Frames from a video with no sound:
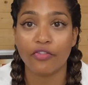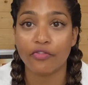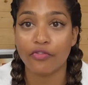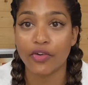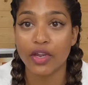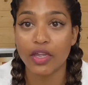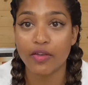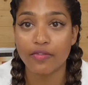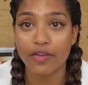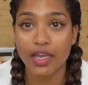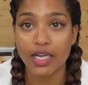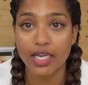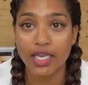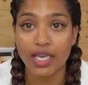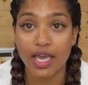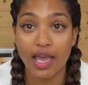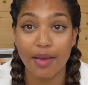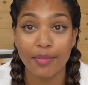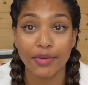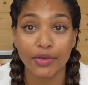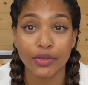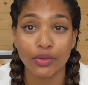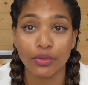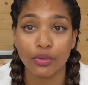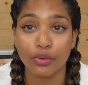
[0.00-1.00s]
free of any
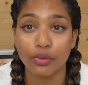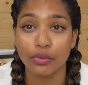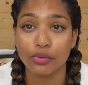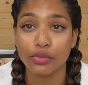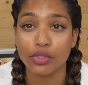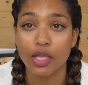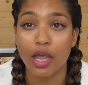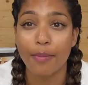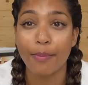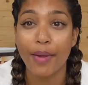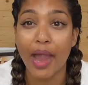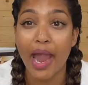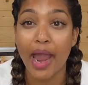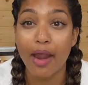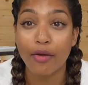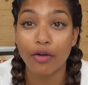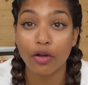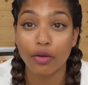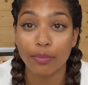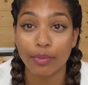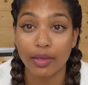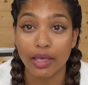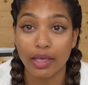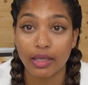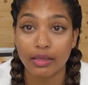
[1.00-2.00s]
chemicals like
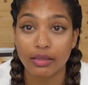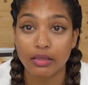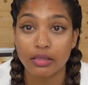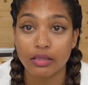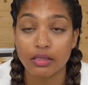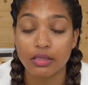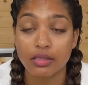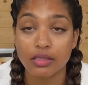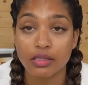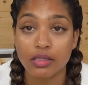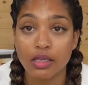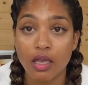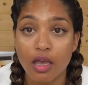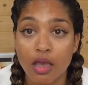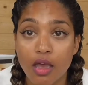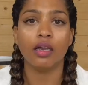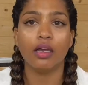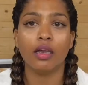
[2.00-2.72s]
parabens.